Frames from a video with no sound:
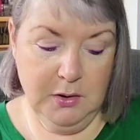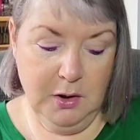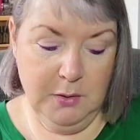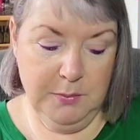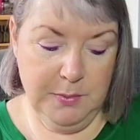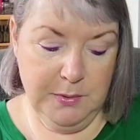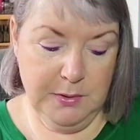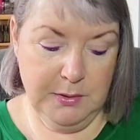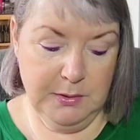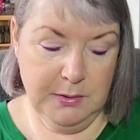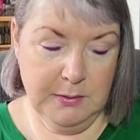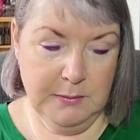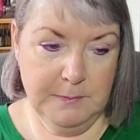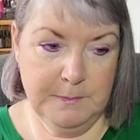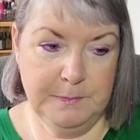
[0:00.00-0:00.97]
to open,
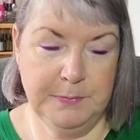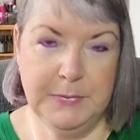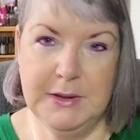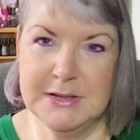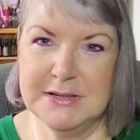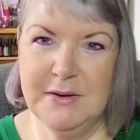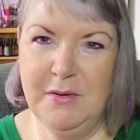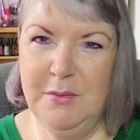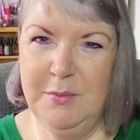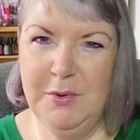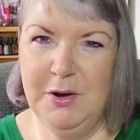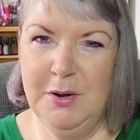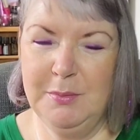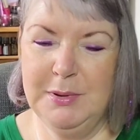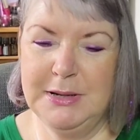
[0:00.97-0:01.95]
because I opened a
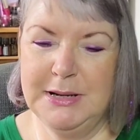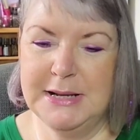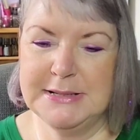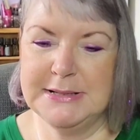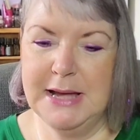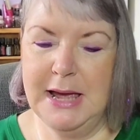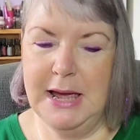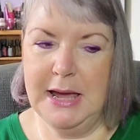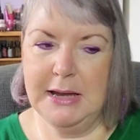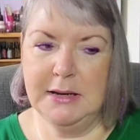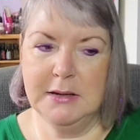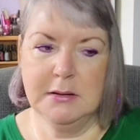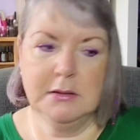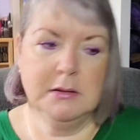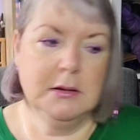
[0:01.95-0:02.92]
couple of days ahead.